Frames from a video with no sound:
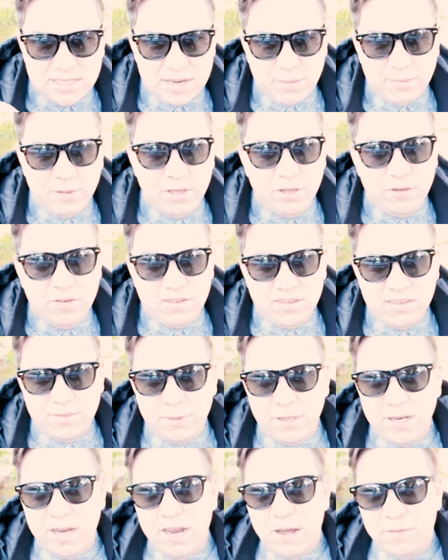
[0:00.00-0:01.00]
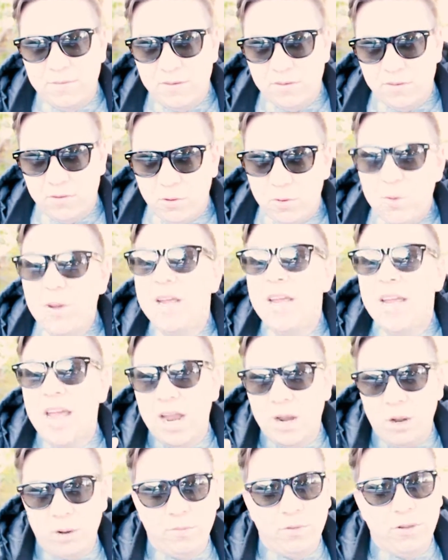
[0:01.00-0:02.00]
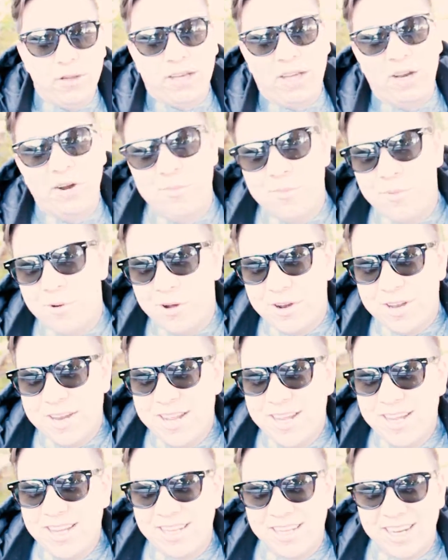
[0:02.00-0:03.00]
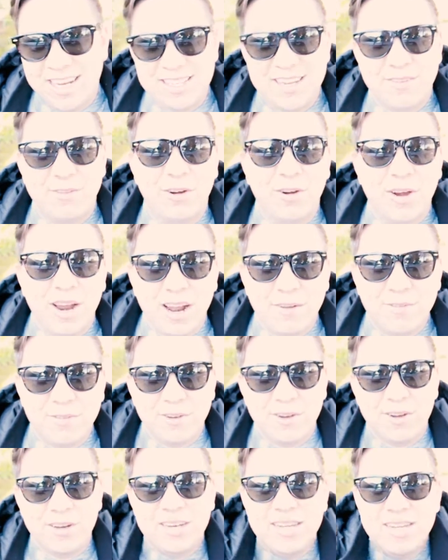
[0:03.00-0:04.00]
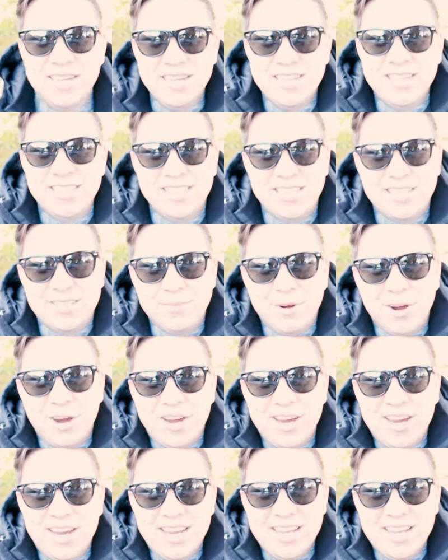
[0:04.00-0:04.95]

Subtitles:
something you're disciplined enough to do, and hopefully they'll get on board. You guys have a great afternoon. See you tomorrow.